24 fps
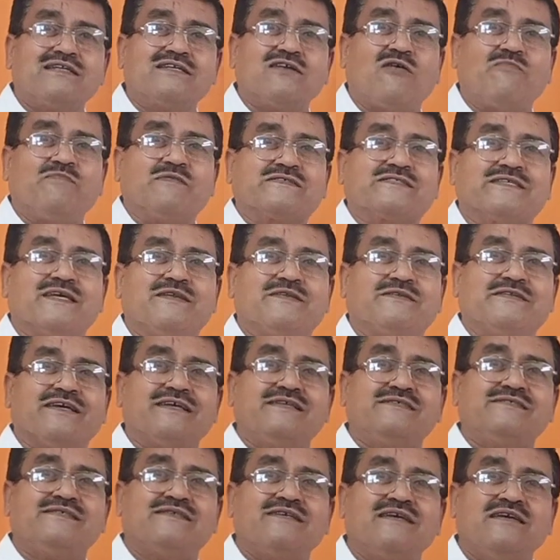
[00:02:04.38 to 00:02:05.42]
of a
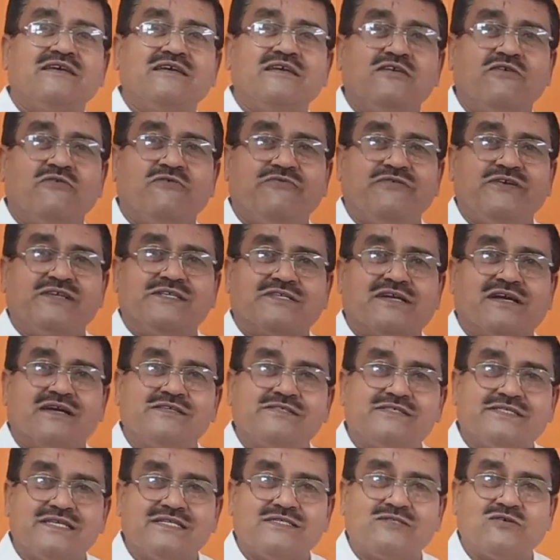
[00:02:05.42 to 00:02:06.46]
sentence which
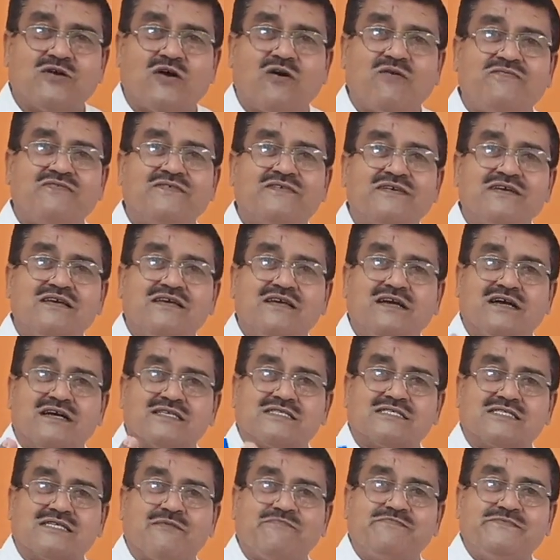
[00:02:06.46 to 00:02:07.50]
consists of a
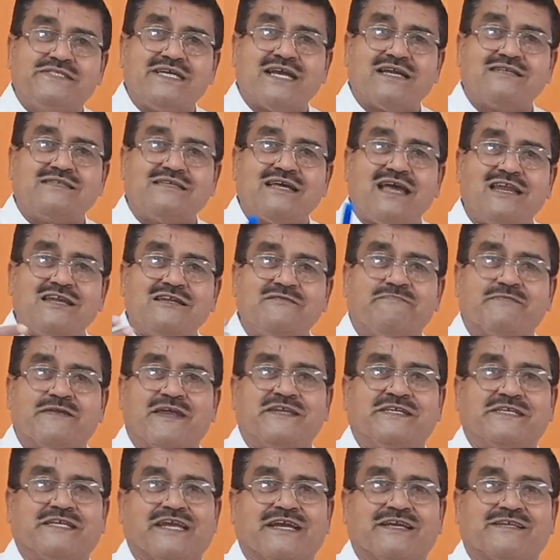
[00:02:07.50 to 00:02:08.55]
subject and a
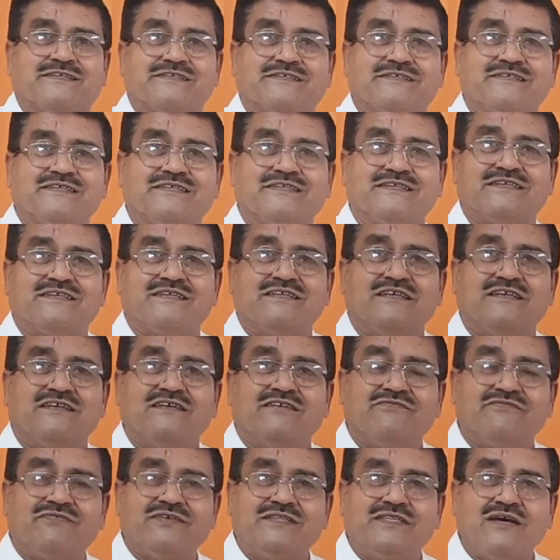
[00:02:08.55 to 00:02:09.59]
predicate.
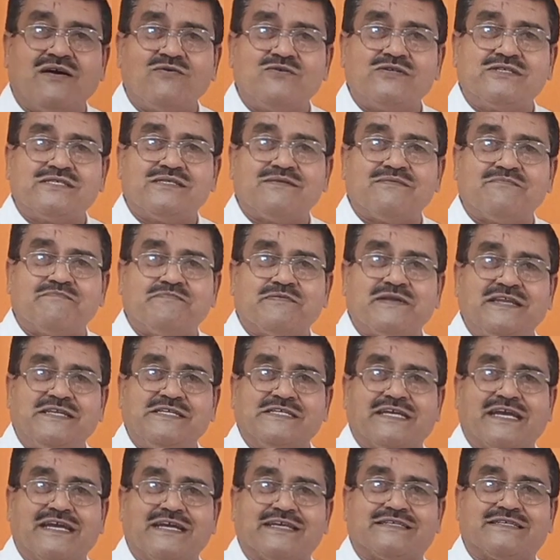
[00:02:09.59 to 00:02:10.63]
Without
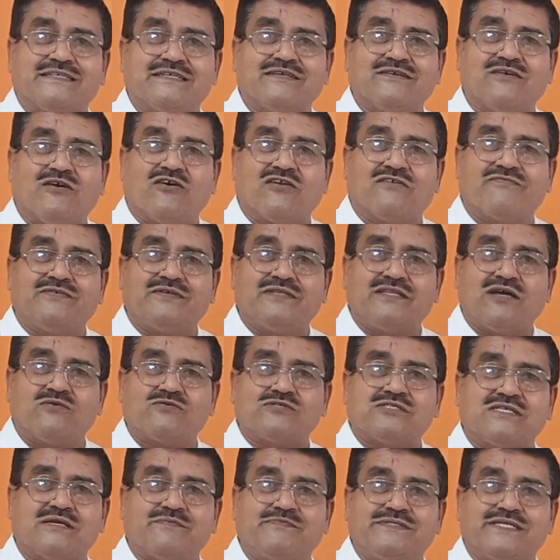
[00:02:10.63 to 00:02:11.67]
predicate or without
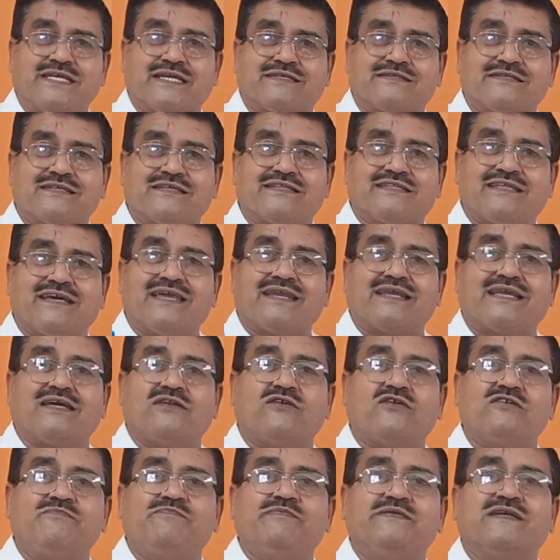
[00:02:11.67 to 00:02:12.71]
subject, there
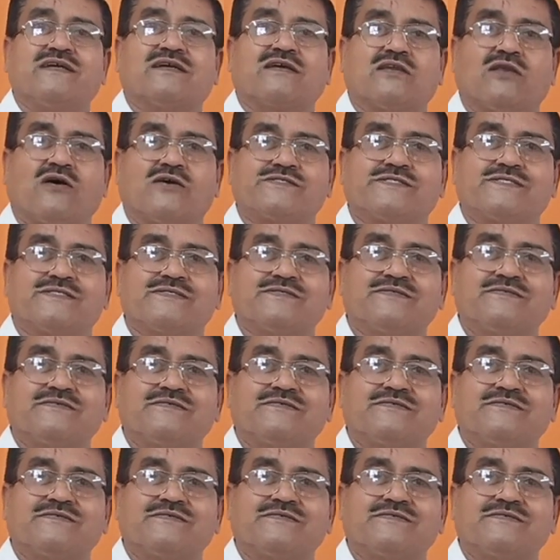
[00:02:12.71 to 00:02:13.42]
cannot be a clause.